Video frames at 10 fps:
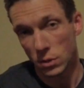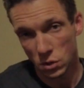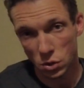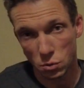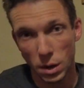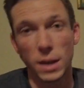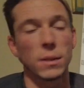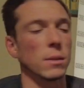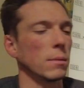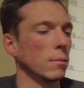
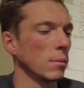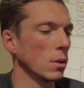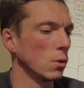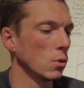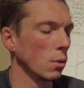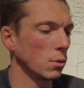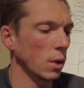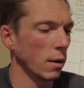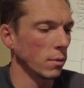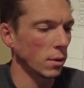straight control
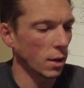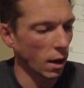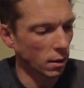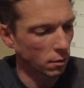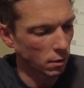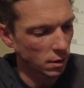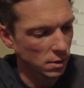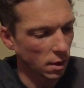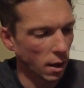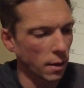driver category
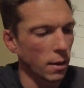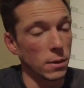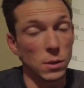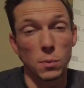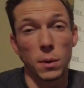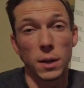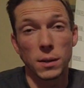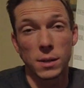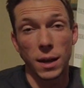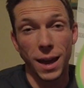slot. This one
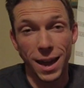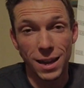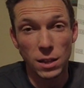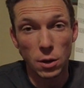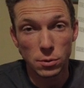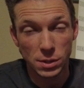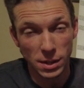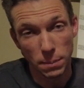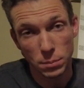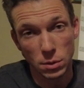is a Halo
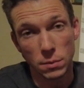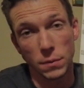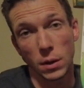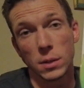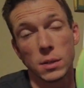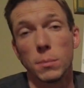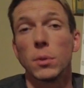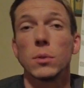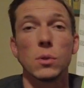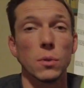Scepter, very
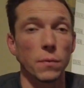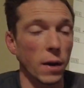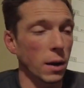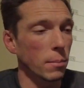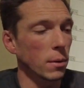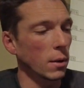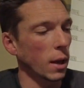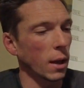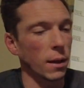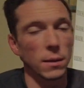similar to a
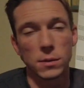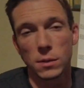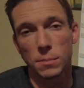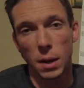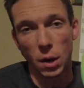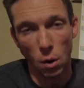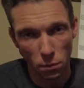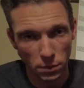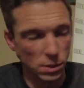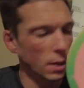Firebird, and this is my
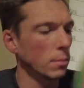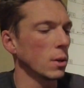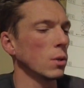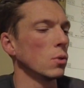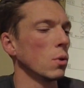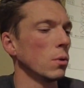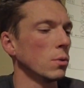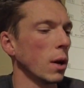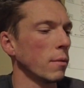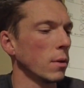overstable control
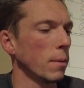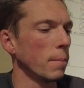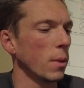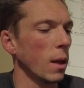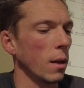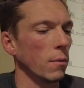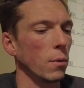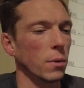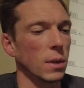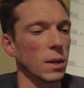driver.
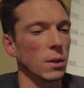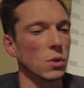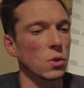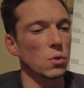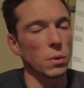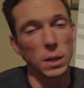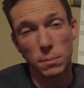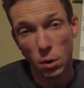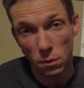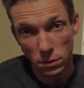For the
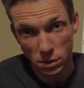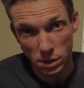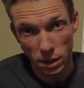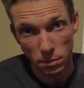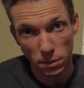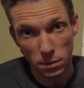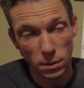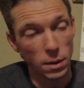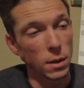extreme overstable